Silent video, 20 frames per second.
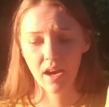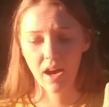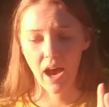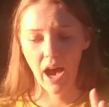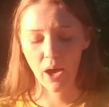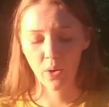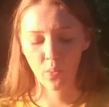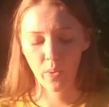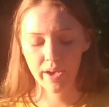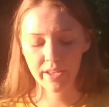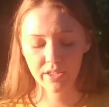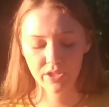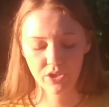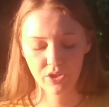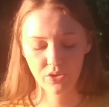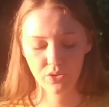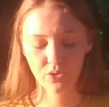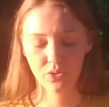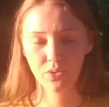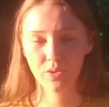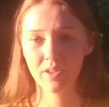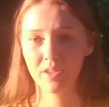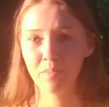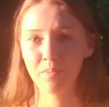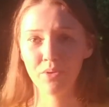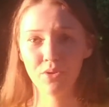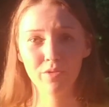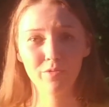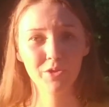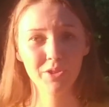I went to the
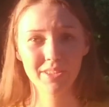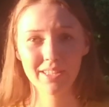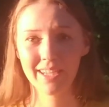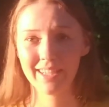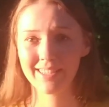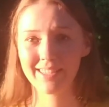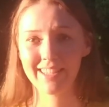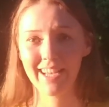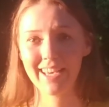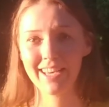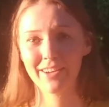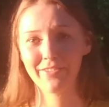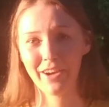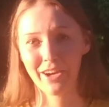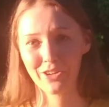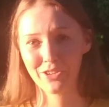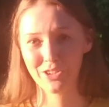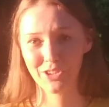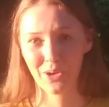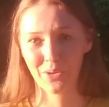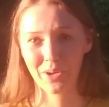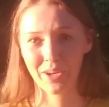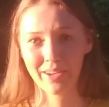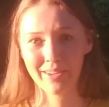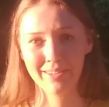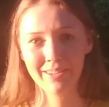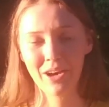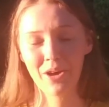beautiful sunny state of Arizona.